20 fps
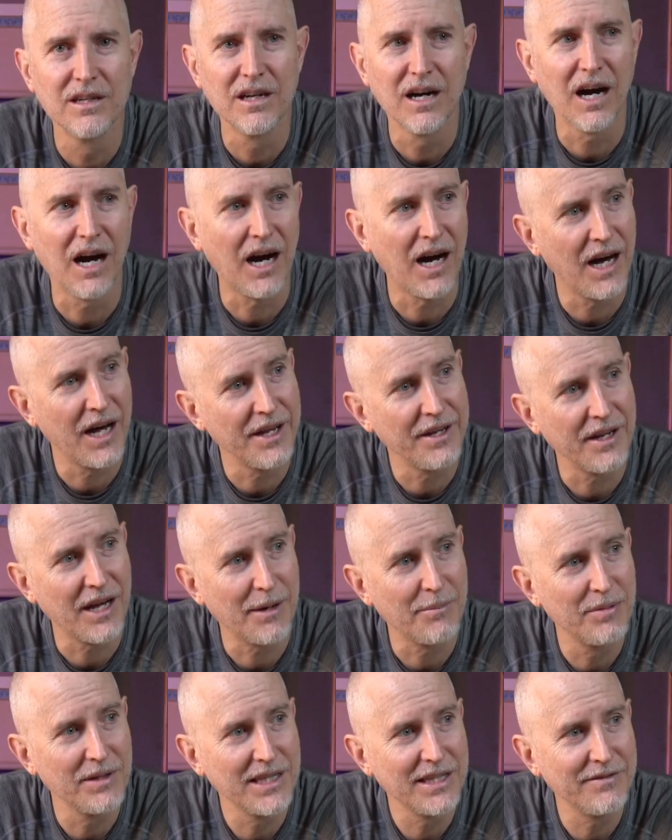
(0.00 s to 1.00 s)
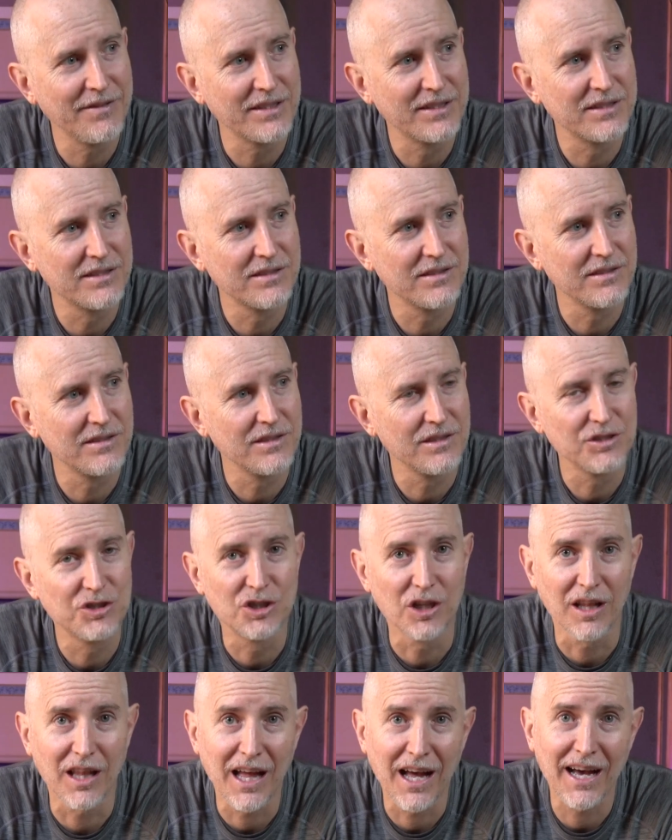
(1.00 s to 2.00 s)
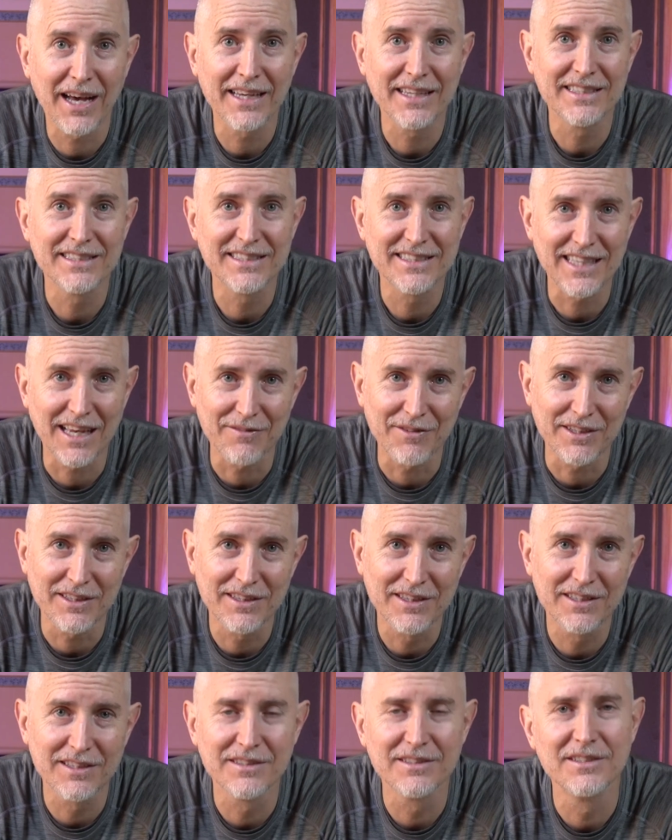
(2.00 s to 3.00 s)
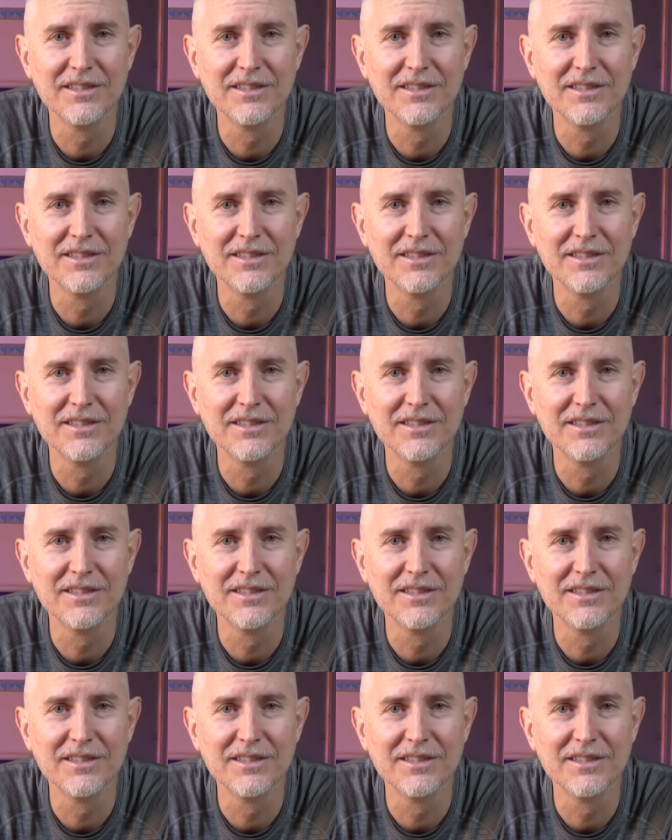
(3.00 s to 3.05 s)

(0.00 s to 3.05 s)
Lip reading: on, I believe it's July 7th,